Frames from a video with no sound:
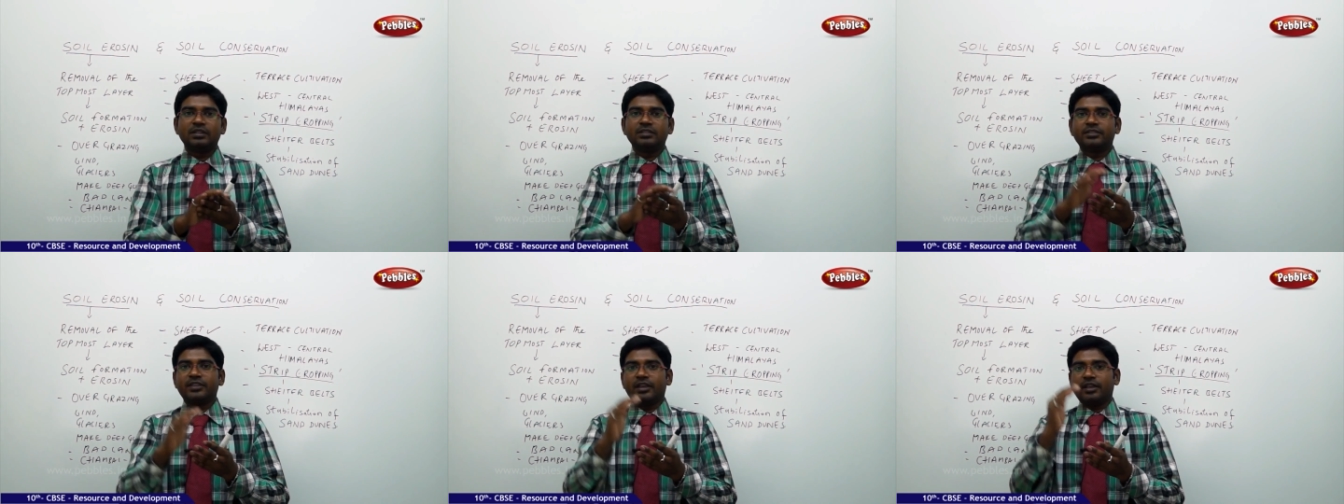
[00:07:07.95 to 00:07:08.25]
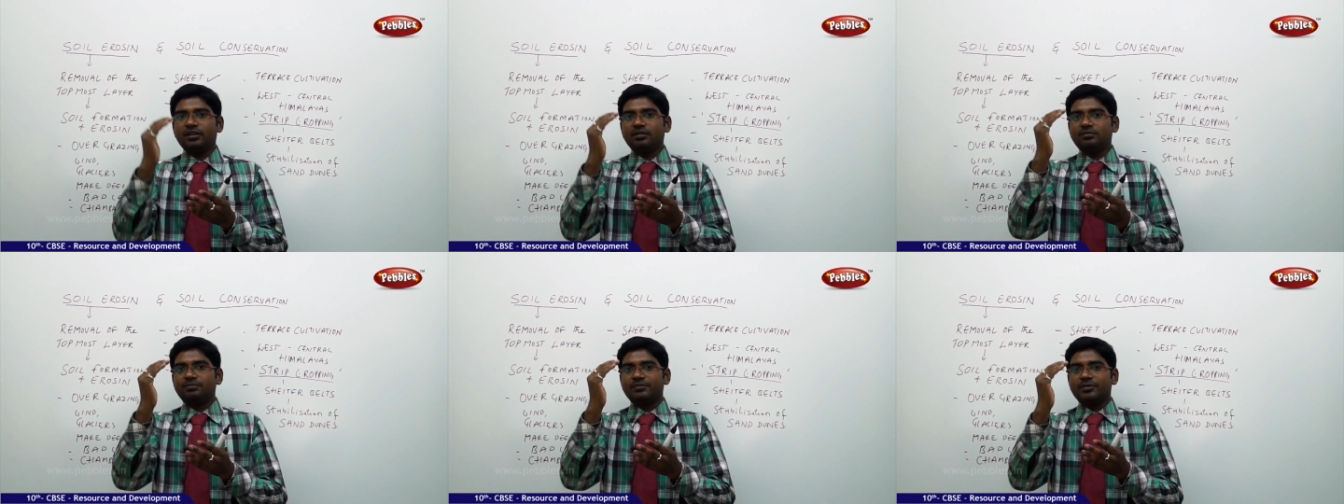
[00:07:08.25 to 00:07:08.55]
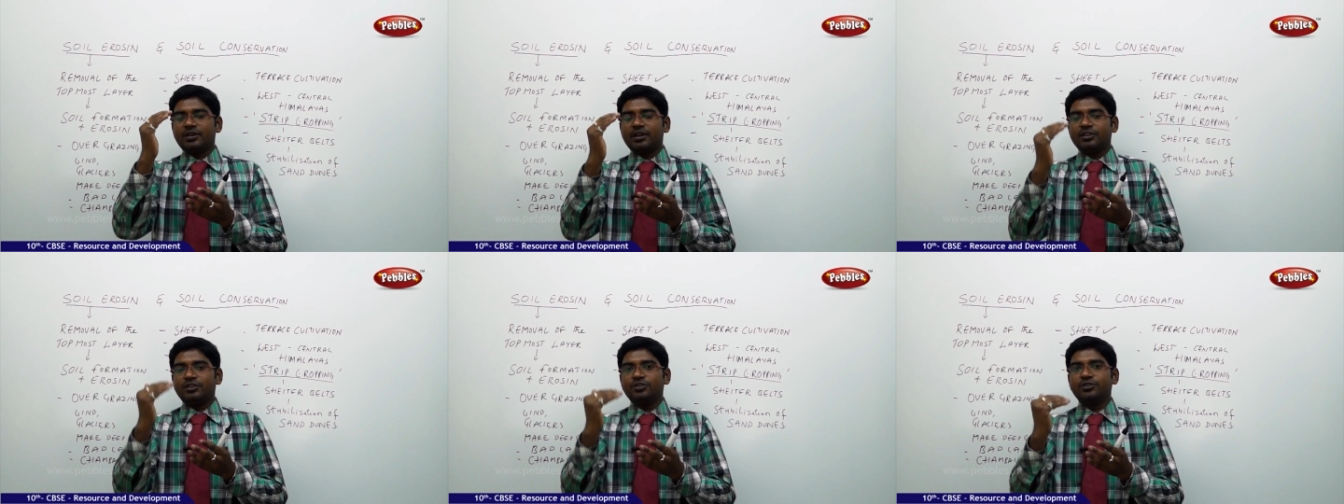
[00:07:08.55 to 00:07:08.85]
Then
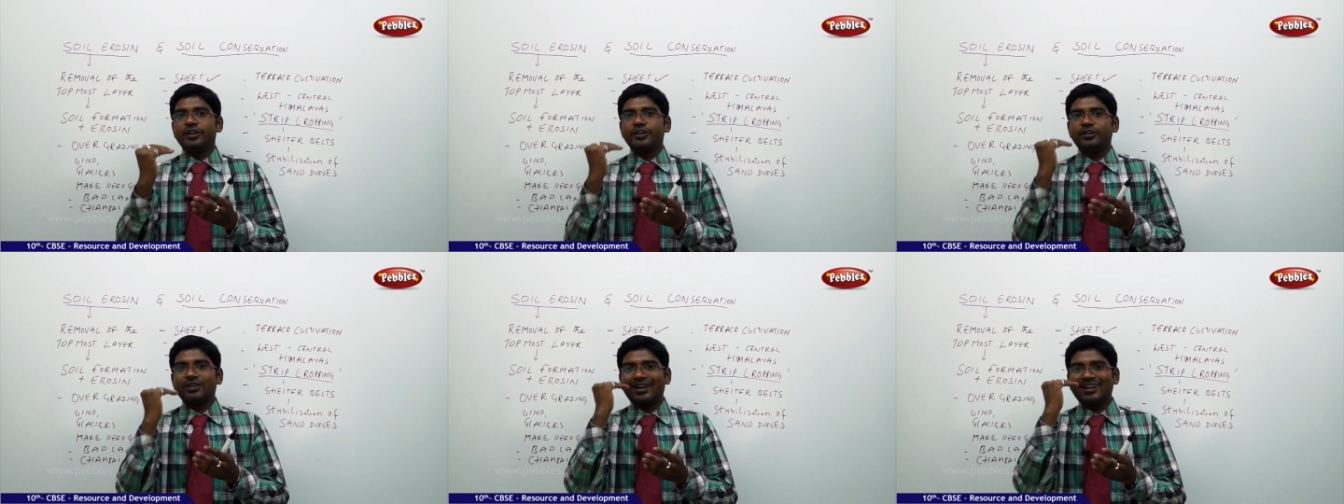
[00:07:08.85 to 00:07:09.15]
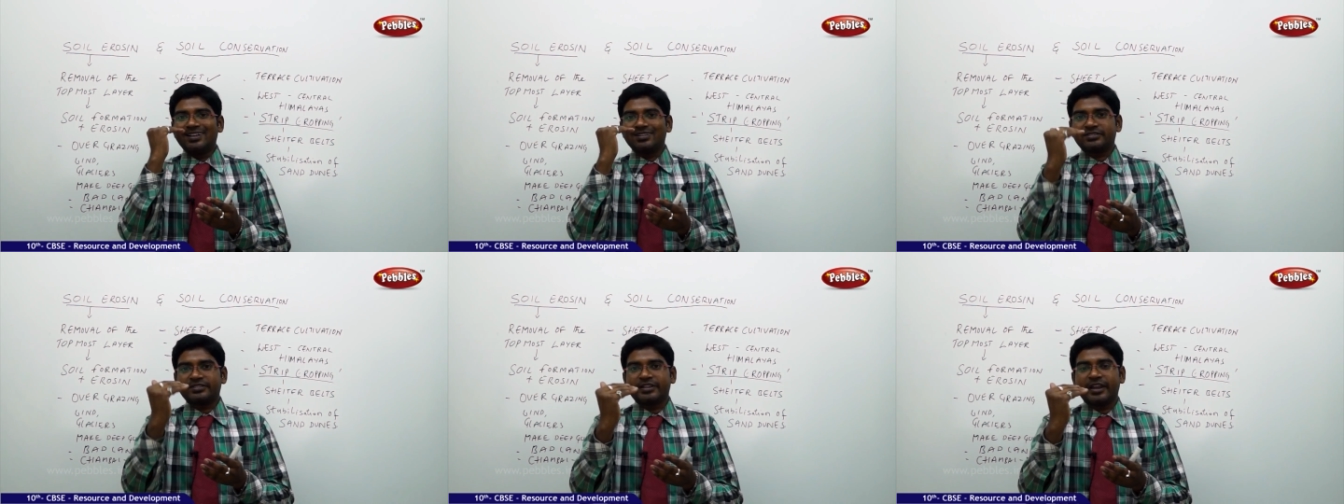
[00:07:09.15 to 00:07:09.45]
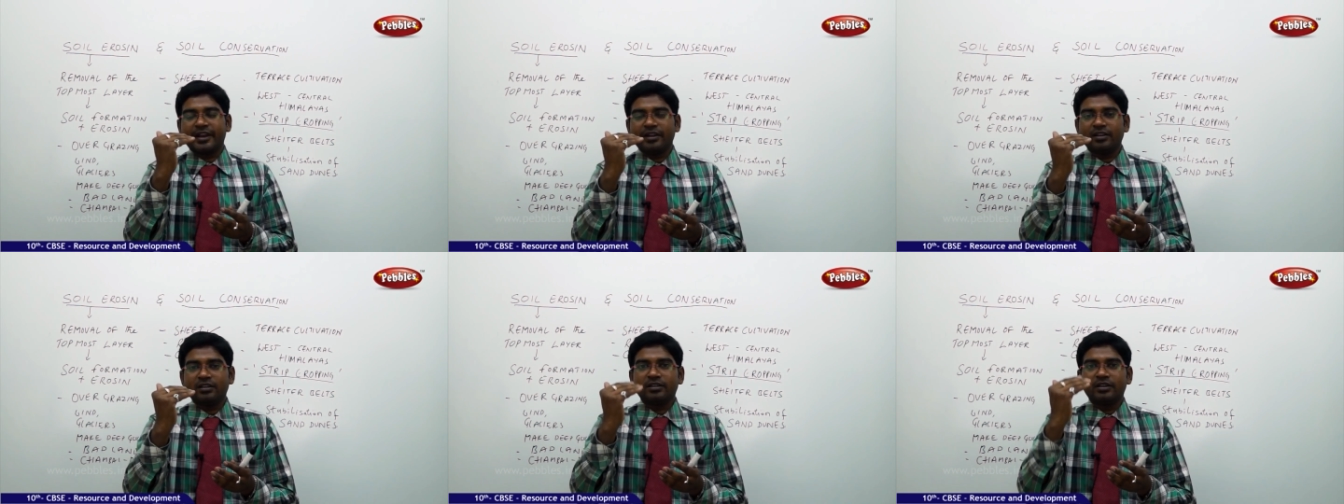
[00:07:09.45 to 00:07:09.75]
you need to
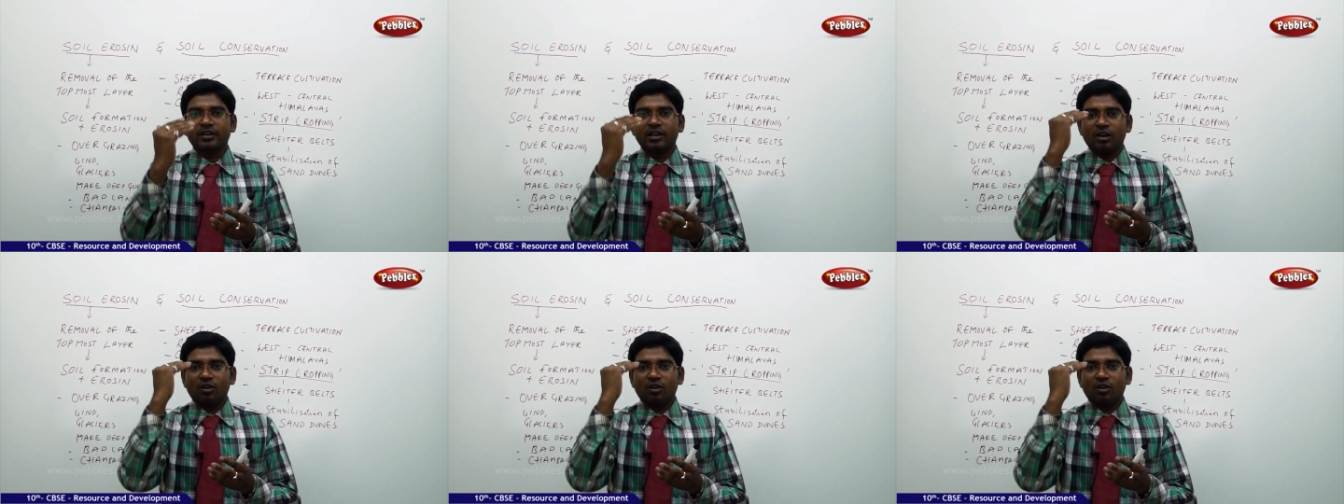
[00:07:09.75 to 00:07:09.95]
understand